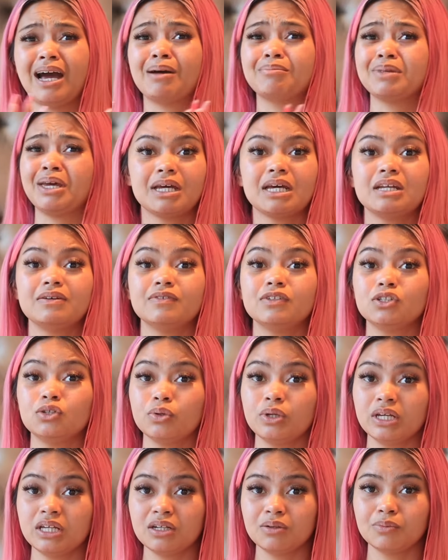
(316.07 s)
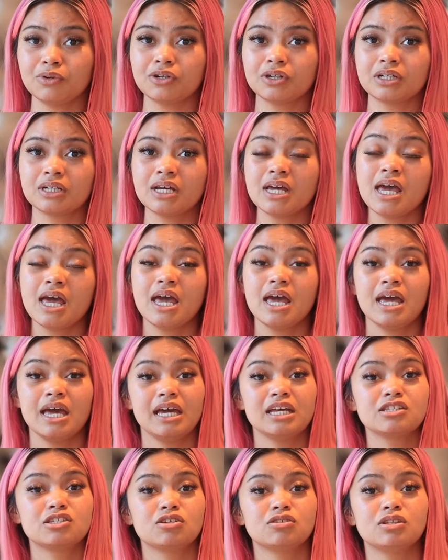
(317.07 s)
that I'm not even doing anymore.
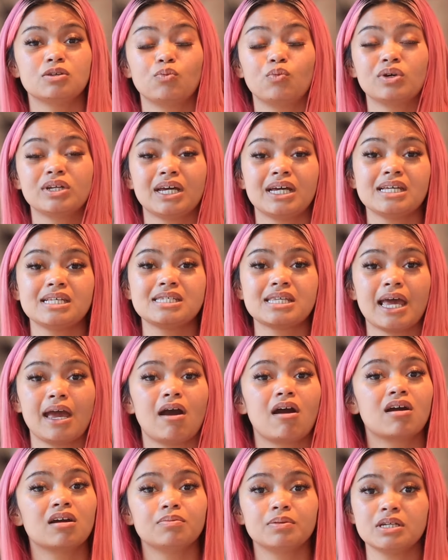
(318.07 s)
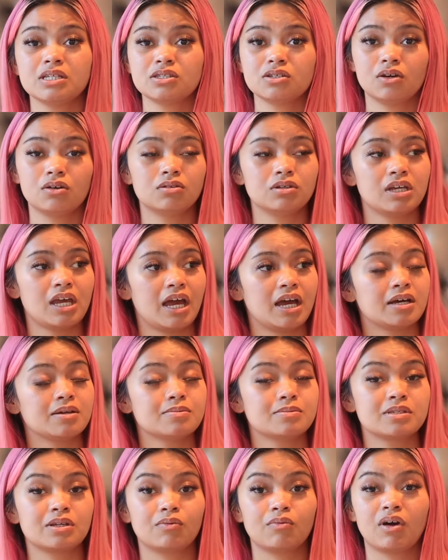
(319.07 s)
And so when I say RIP to old
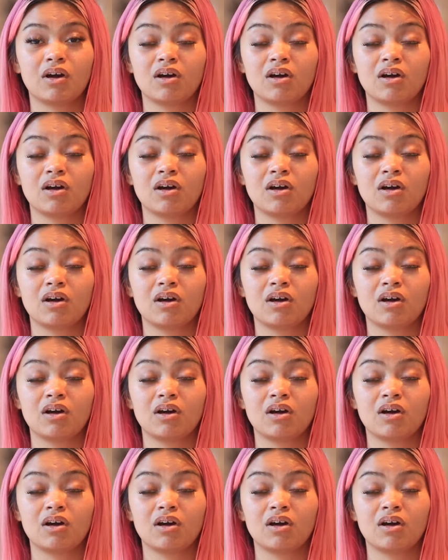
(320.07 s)
yams and